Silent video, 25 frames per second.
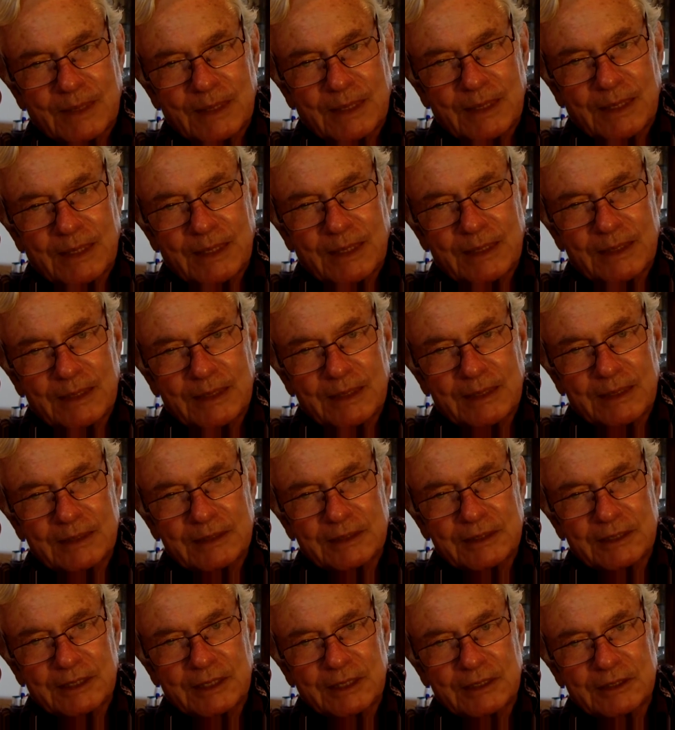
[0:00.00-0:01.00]
and
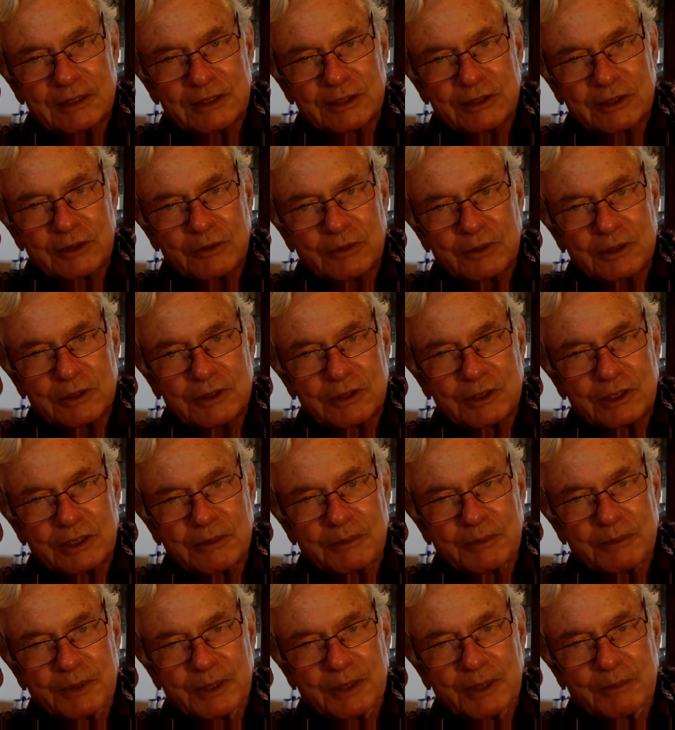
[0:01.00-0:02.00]
it's our
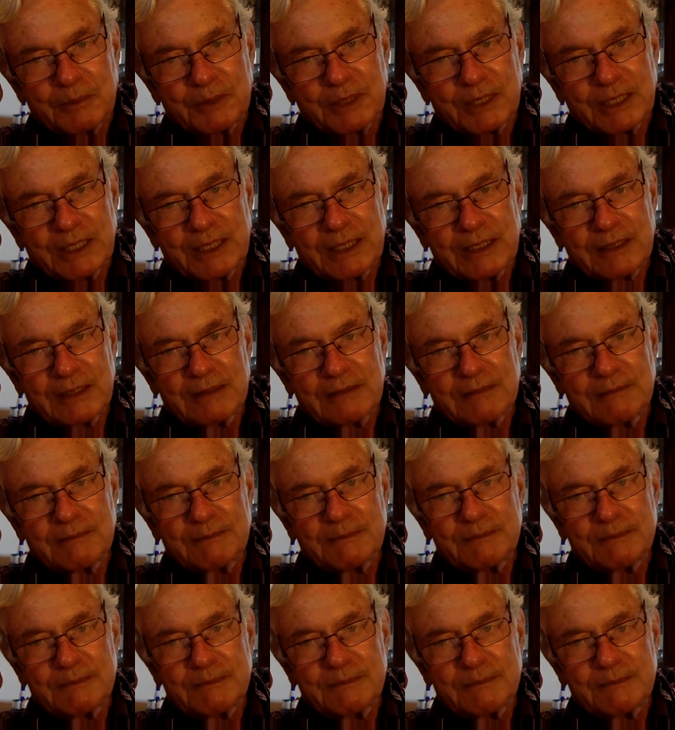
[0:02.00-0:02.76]
stewardship of the planet.